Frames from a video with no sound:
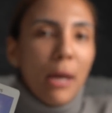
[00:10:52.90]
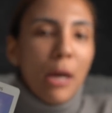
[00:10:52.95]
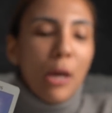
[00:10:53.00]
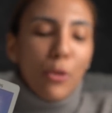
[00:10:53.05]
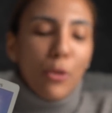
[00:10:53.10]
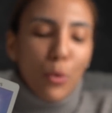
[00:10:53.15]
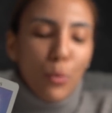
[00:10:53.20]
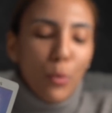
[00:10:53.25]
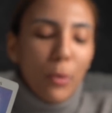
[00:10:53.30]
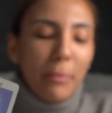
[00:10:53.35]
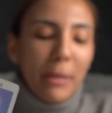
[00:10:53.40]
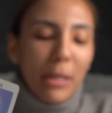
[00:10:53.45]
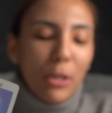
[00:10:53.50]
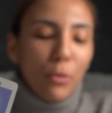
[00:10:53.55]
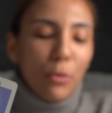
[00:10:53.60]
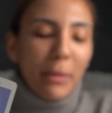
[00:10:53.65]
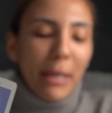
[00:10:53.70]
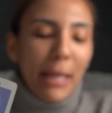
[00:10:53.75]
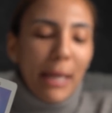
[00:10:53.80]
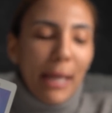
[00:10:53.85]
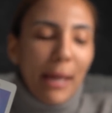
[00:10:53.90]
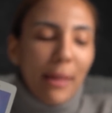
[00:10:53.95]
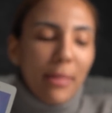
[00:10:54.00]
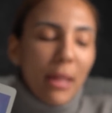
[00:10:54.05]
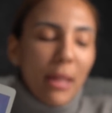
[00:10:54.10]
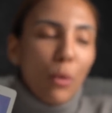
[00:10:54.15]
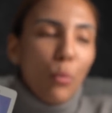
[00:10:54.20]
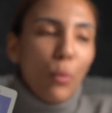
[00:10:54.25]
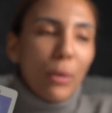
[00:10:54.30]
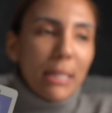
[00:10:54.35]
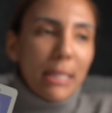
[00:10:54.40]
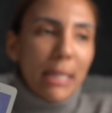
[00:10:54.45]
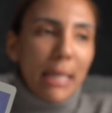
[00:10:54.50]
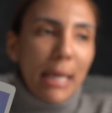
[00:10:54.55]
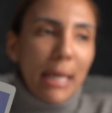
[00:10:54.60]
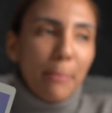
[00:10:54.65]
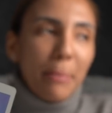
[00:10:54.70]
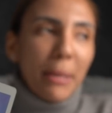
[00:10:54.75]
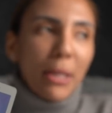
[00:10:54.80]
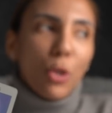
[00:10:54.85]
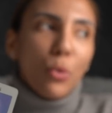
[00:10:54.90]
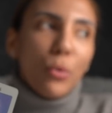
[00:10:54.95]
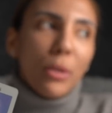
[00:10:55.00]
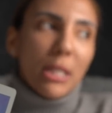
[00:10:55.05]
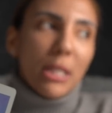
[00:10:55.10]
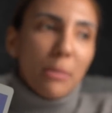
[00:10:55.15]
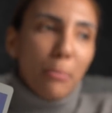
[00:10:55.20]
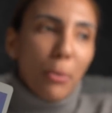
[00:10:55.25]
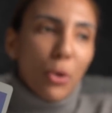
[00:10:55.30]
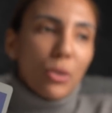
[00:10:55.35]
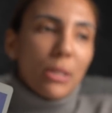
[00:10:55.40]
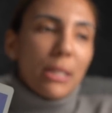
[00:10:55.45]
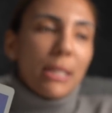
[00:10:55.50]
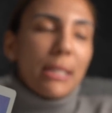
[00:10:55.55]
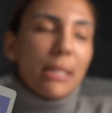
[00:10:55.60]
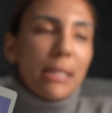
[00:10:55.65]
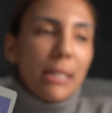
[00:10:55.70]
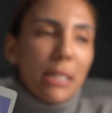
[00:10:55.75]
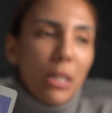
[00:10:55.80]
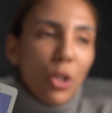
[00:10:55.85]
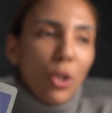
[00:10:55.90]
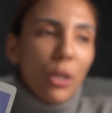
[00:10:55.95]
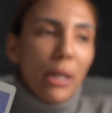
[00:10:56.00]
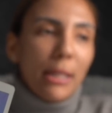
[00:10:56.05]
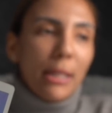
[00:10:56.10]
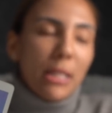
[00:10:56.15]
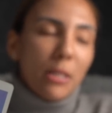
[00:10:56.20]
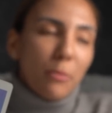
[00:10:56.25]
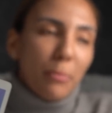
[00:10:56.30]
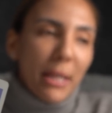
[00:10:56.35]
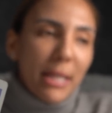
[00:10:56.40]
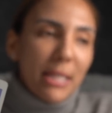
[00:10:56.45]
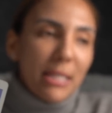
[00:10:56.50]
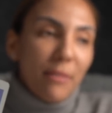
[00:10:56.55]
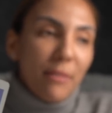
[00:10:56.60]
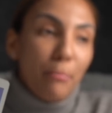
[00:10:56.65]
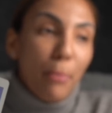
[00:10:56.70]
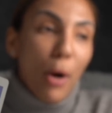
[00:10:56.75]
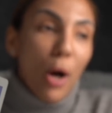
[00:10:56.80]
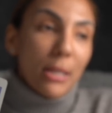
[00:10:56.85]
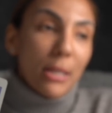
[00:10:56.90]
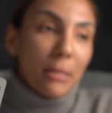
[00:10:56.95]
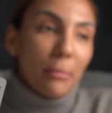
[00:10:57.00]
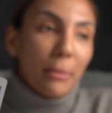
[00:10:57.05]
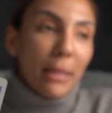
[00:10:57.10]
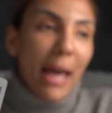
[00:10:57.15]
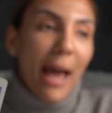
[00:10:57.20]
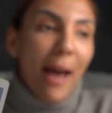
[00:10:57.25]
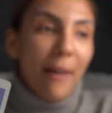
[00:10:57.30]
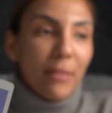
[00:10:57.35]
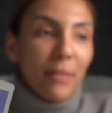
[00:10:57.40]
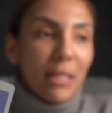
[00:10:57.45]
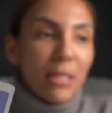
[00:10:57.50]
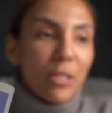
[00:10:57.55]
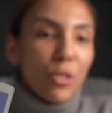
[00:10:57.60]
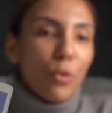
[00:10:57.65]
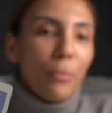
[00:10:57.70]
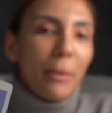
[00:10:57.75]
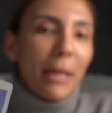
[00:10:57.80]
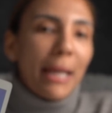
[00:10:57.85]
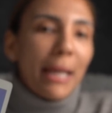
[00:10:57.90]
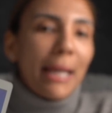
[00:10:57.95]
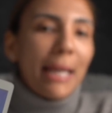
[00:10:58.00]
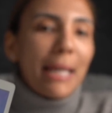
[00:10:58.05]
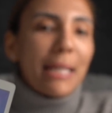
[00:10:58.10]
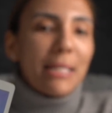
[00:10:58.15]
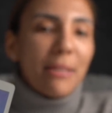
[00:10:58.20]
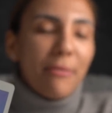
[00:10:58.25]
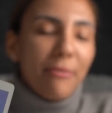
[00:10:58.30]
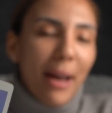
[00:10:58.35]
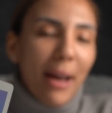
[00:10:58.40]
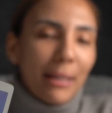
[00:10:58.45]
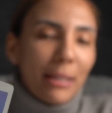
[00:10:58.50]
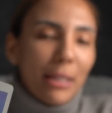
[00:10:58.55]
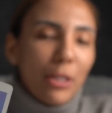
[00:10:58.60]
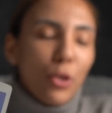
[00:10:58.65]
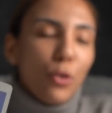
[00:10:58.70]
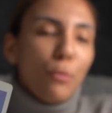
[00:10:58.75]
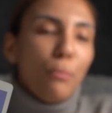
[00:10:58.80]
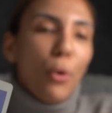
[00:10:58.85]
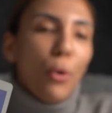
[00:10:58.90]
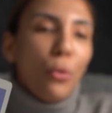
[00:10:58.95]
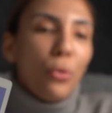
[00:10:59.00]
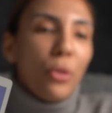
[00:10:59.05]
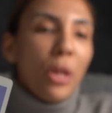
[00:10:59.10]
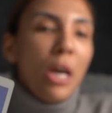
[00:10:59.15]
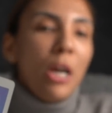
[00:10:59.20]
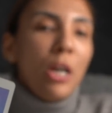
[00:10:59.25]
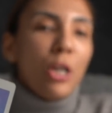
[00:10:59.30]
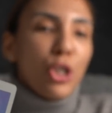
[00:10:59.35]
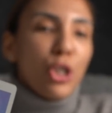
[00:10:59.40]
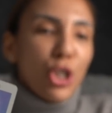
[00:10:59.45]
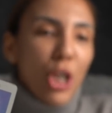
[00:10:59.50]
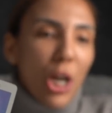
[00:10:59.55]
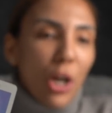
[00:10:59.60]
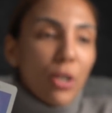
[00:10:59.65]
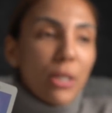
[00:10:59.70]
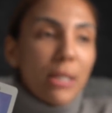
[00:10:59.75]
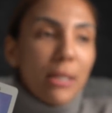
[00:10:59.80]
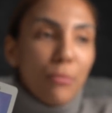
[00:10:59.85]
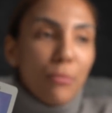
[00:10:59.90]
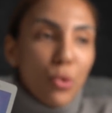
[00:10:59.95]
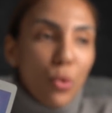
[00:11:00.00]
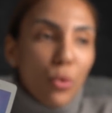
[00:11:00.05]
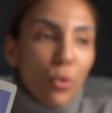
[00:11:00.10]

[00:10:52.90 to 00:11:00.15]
There will be a new beginning. I think what's keeping you and this person still in this place of possibly having this new beginning is the fact that you both share some sort